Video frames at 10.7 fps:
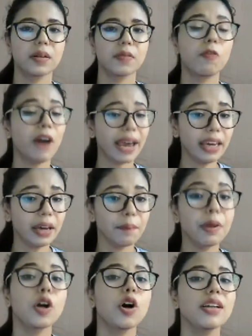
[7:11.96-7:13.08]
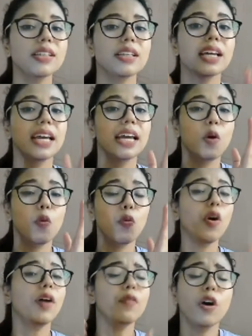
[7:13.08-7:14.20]
Why? Because
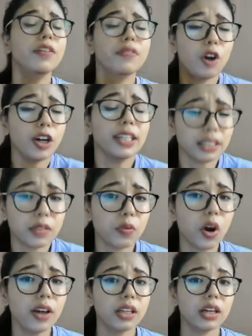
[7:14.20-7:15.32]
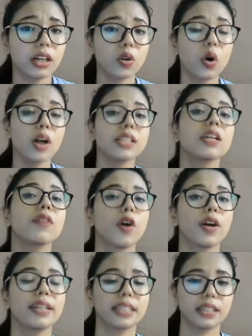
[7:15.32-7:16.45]
what calls a
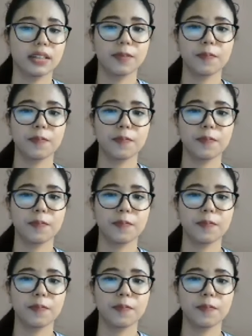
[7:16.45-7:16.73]
foreign key?